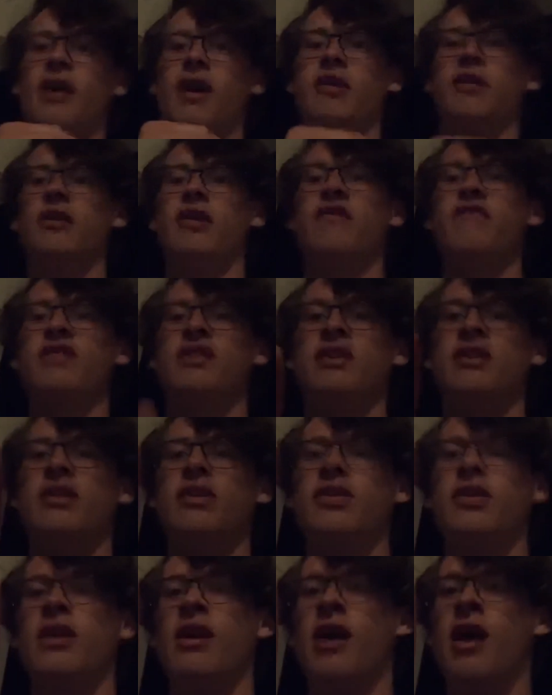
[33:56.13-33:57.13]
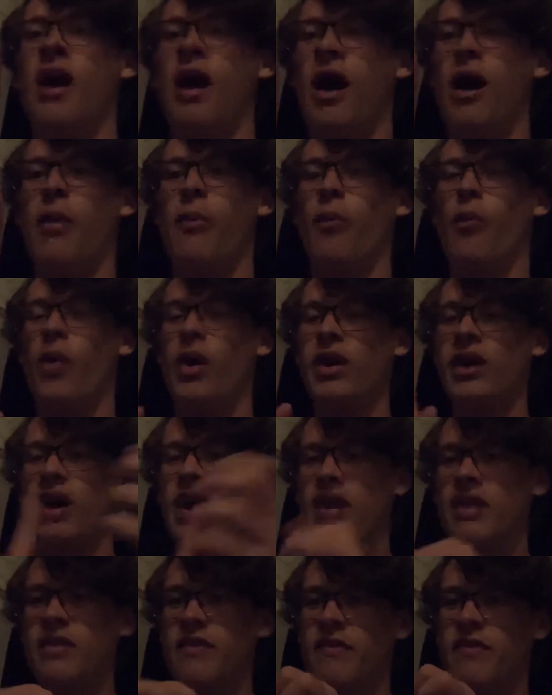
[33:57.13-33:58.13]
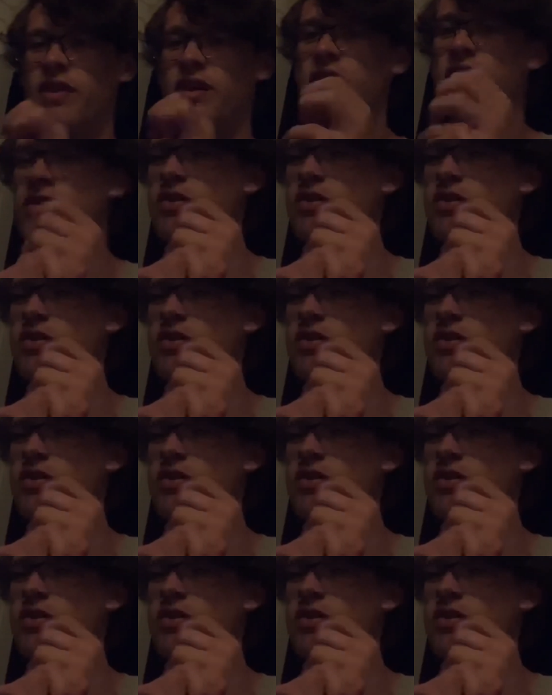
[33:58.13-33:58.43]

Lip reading: I'd love to hear what kinds of things